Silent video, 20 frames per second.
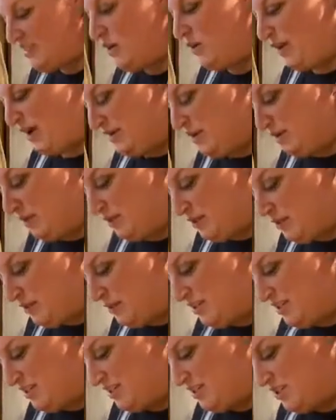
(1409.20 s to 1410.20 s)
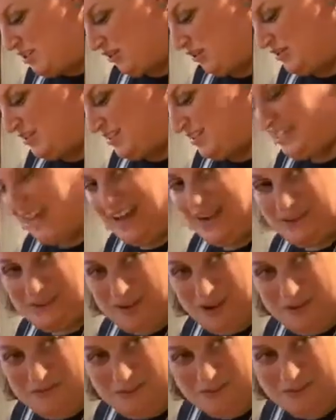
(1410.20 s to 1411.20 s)
No, I know, but you need to turn the sound
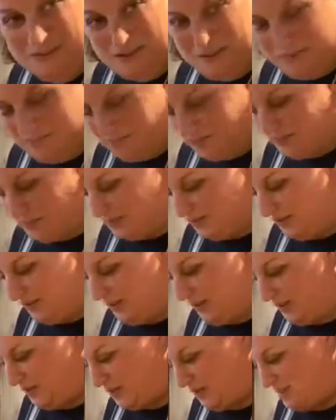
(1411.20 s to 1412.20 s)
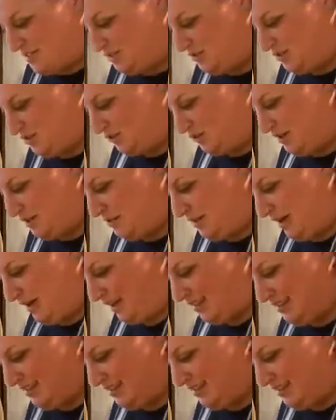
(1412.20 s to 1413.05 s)
off on your computer, otherwise there's feedback.